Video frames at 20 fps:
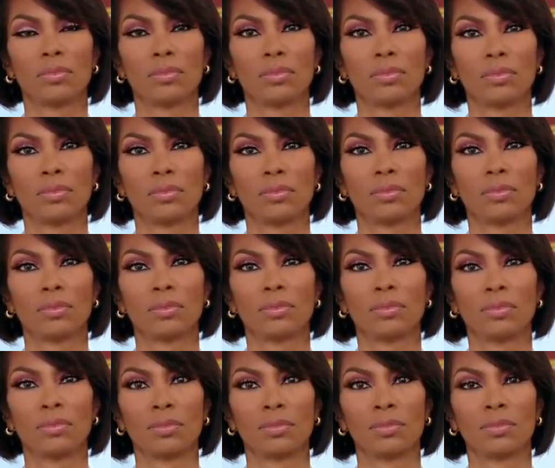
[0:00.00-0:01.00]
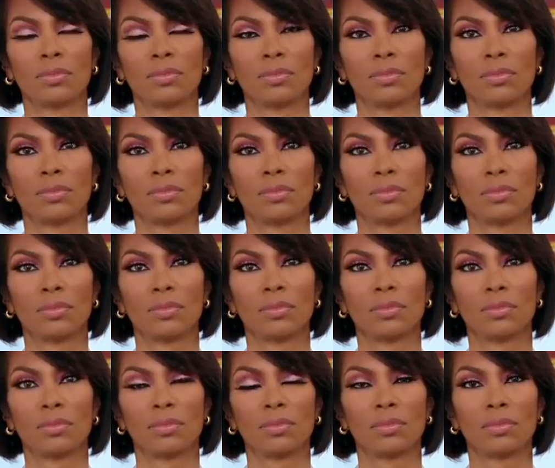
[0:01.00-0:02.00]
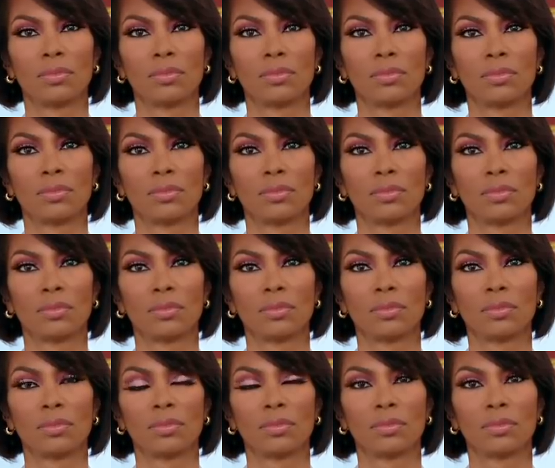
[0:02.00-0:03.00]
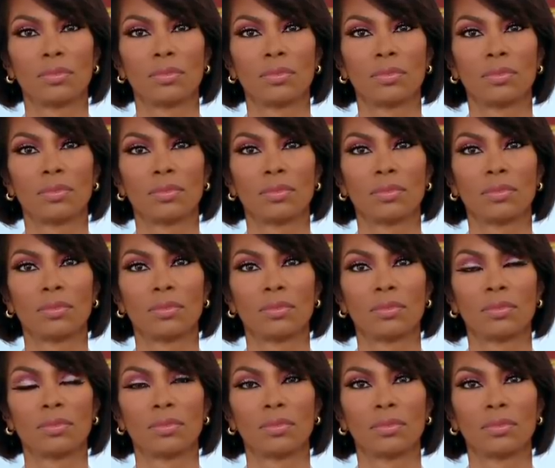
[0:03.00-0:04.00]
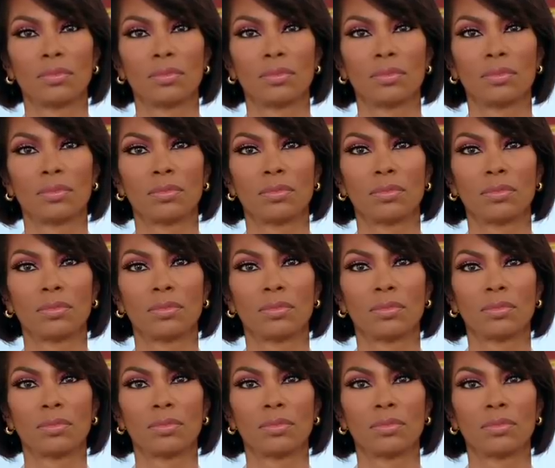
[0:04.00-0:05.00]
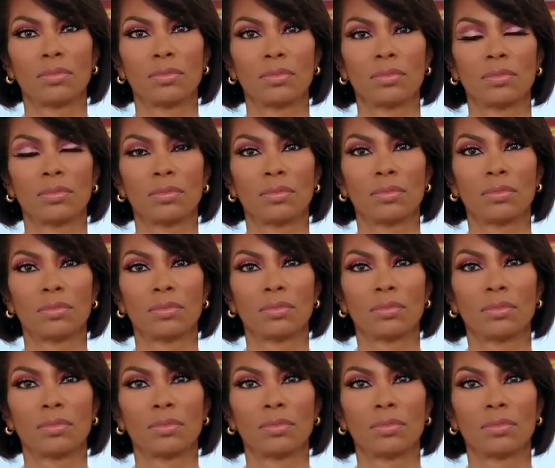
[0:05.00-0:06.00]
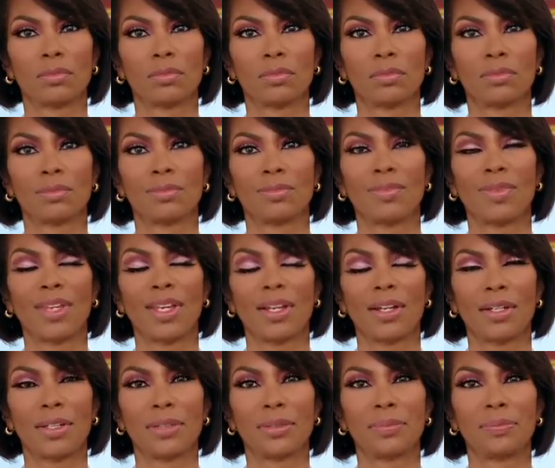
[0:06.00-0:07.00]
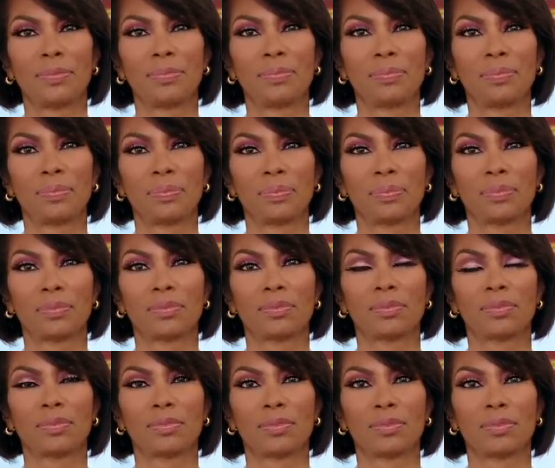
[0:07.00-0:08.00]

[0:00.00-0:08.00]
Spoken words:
The person shown says nothing.